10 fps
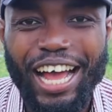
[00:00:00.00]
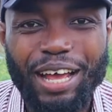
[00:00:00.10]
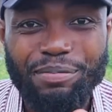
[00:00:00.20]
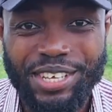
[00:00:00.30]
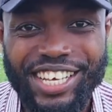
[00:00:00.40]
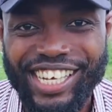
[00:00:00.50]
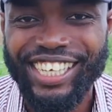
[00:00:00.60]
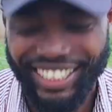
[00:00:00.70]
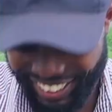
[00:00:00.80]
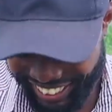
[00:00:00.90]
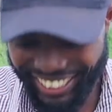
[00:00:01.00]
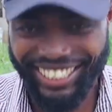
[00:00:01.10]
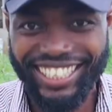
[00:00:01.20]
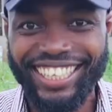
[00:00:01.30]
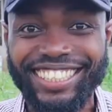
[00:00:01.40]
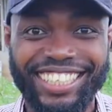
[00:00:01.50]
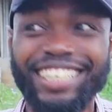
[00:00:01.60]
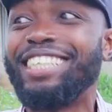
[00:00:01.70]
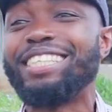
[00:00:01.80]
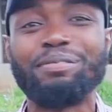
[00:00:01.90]
I am here seated
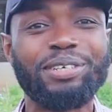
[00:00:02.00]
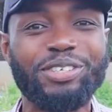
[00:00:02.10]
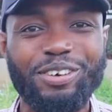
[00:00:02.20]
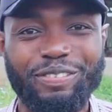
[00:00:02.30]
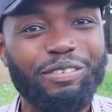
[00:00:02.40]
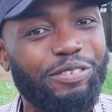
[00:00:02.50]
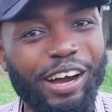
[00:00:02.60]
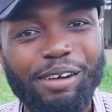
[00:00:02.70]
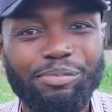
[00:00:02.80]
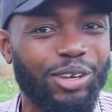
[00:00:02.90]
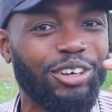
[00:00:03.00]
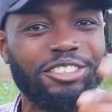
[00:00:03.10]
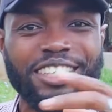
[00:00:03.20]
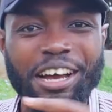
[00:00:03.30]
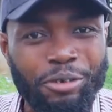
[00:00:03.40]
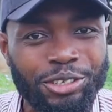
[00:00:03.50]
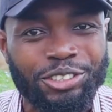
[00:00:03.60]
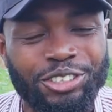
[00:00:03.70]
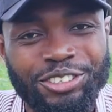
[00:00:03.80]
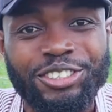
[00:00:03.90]
in the middle of the farm because today I
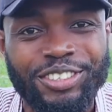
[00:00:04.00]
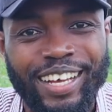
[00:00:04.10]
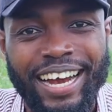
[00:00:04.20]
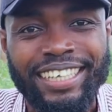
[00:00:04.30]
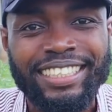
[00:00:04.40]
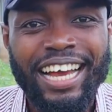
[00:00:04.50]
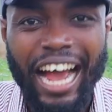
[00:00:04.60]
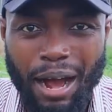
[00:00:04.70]
want to talk to you guys